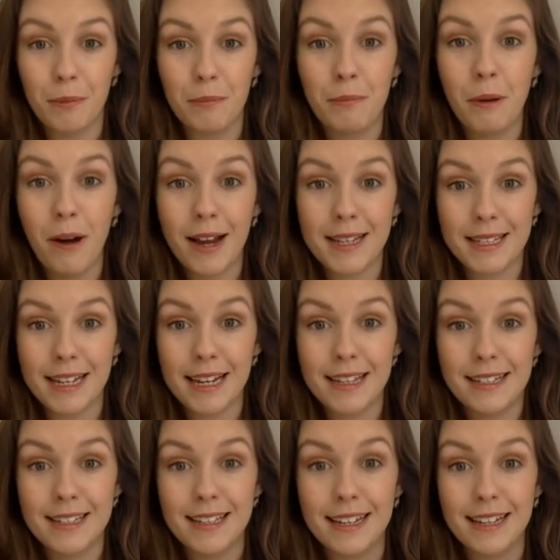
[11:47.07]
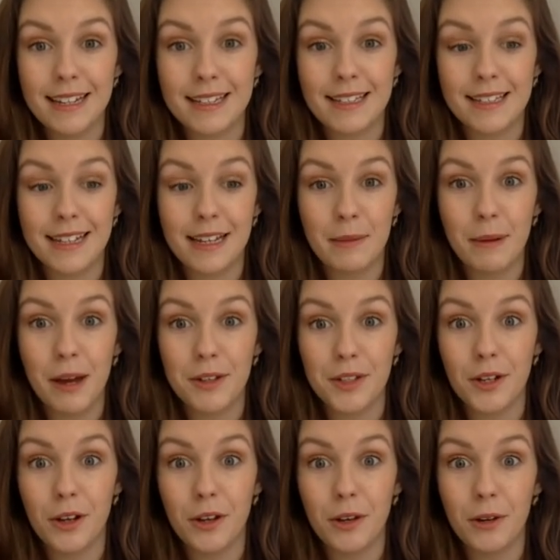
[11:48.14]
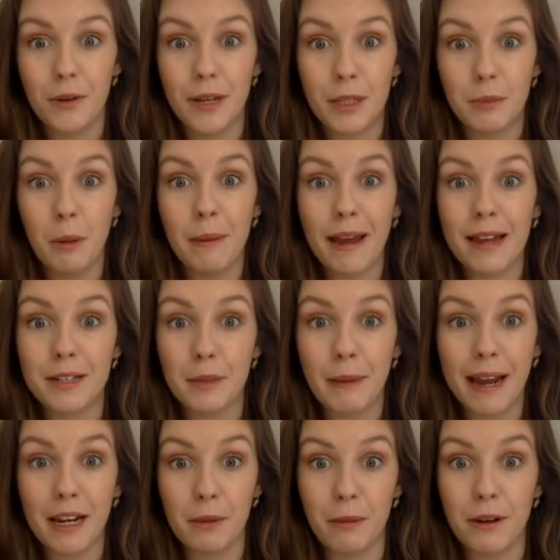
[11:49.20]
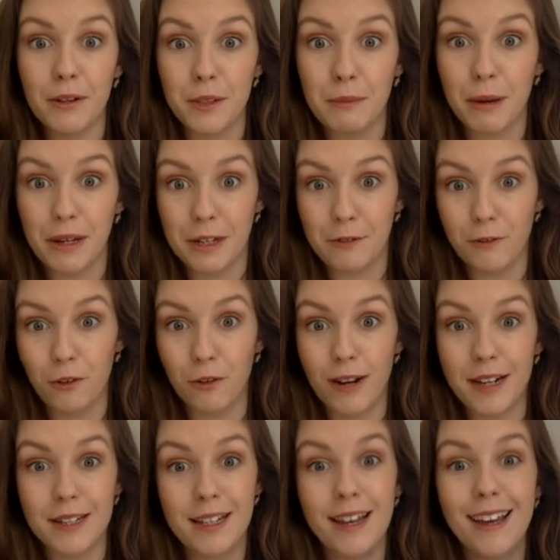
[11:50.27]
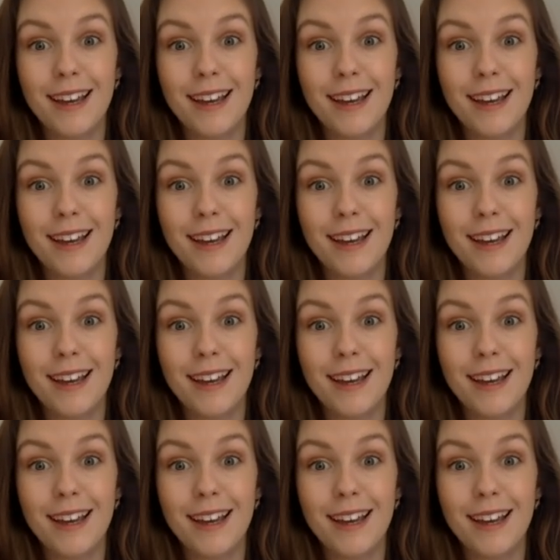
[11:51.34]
buys it is the person who is prepared to pay the most money for it.